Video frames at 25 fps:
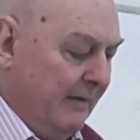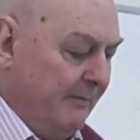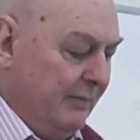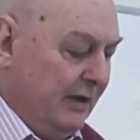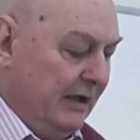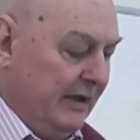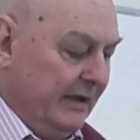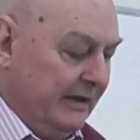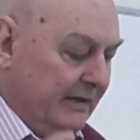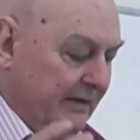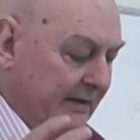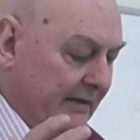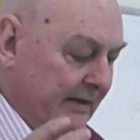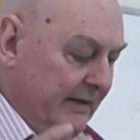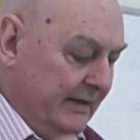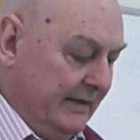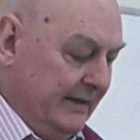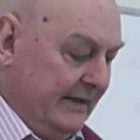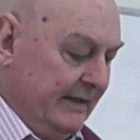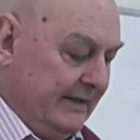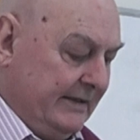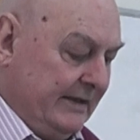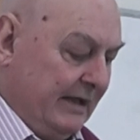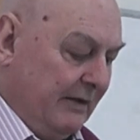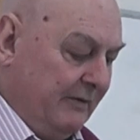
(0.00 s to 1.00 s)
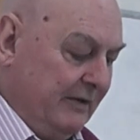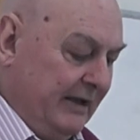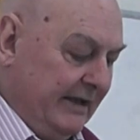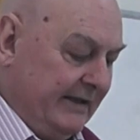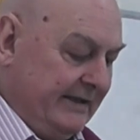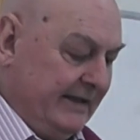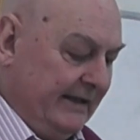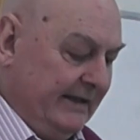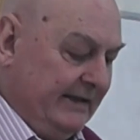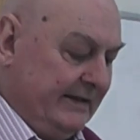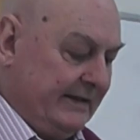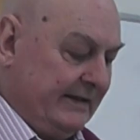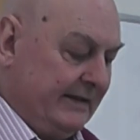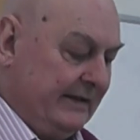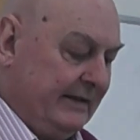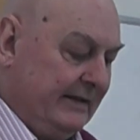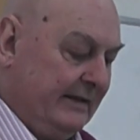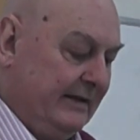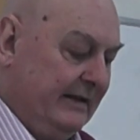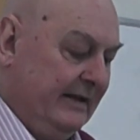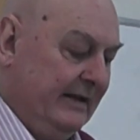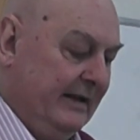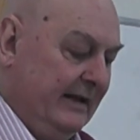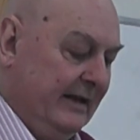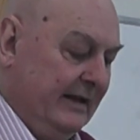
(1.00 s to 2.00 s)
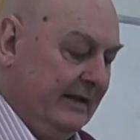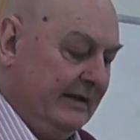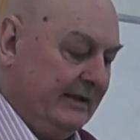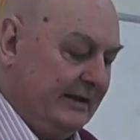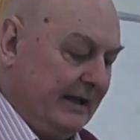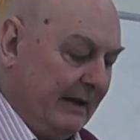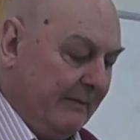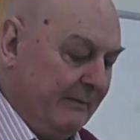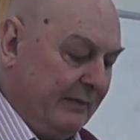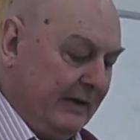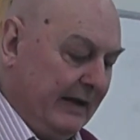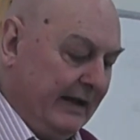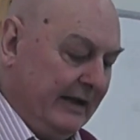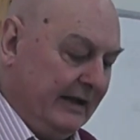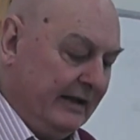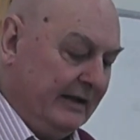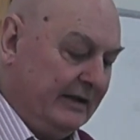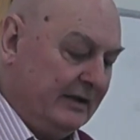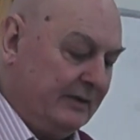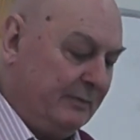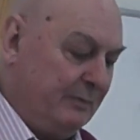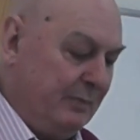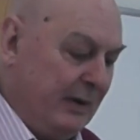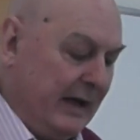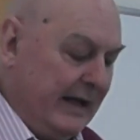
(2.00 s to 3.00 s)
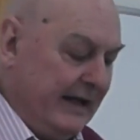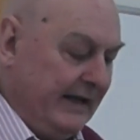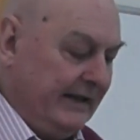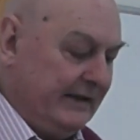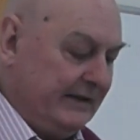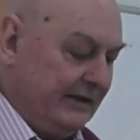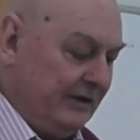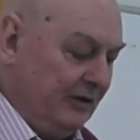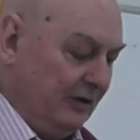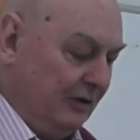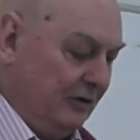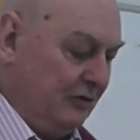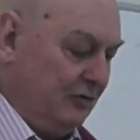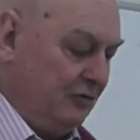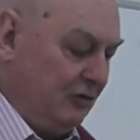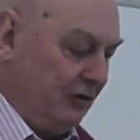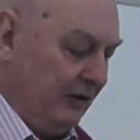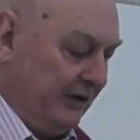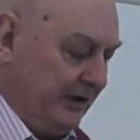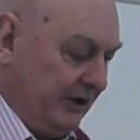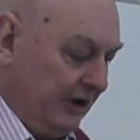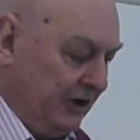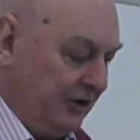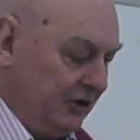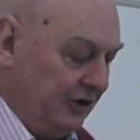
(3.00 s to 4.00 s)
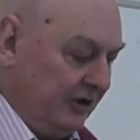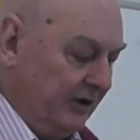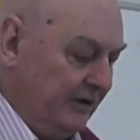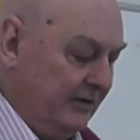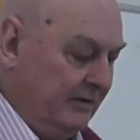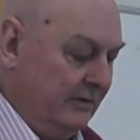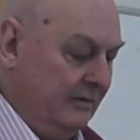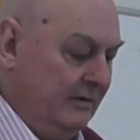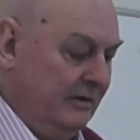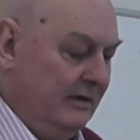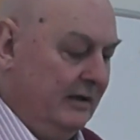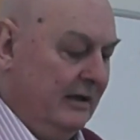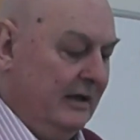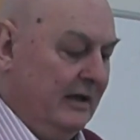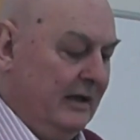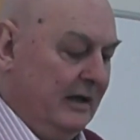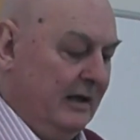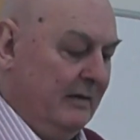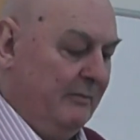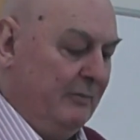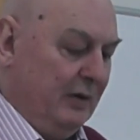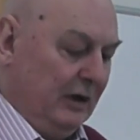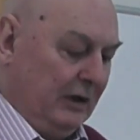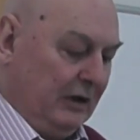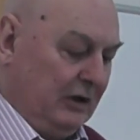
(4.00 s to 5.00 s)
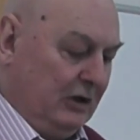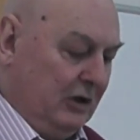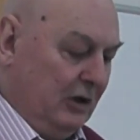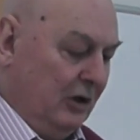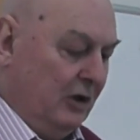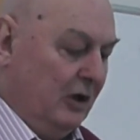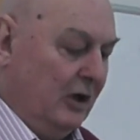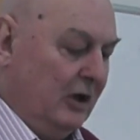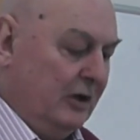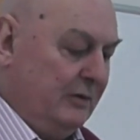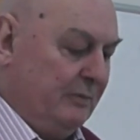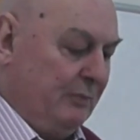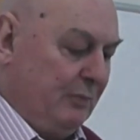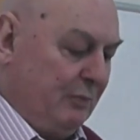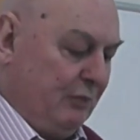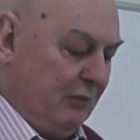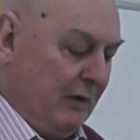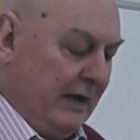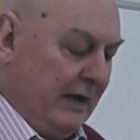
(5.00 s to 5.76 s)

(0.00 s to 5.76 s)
But so this is something that's based on tradition, but God